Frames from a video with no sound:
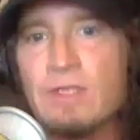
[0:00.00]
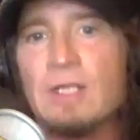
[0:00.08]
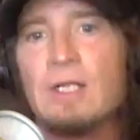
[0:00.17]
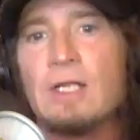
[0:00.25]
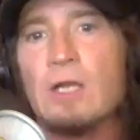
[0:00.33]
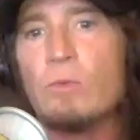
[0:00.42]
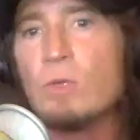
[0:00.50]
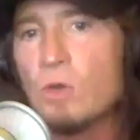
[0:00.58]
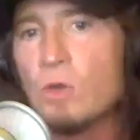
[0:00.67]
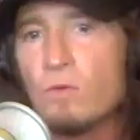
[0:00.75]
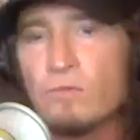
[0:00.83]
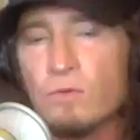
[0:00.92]
And we'll
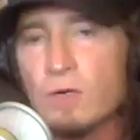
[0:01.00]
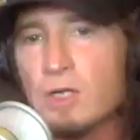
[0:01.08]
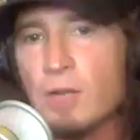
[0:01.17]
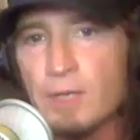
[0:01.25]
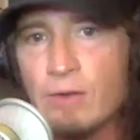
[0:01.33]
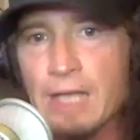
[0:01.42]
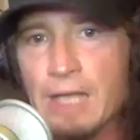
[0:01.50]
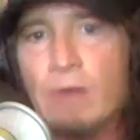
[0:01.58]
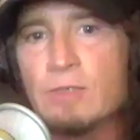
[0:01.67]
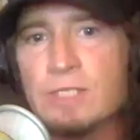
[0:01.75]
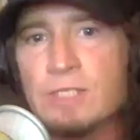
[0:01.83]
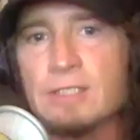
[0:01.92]
go for a couple of
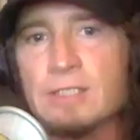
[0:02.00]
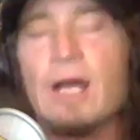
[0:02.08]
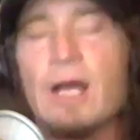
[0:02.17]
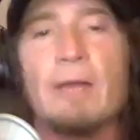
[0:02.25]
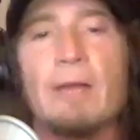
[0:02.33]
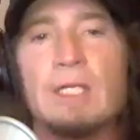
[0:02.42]
hours at a time.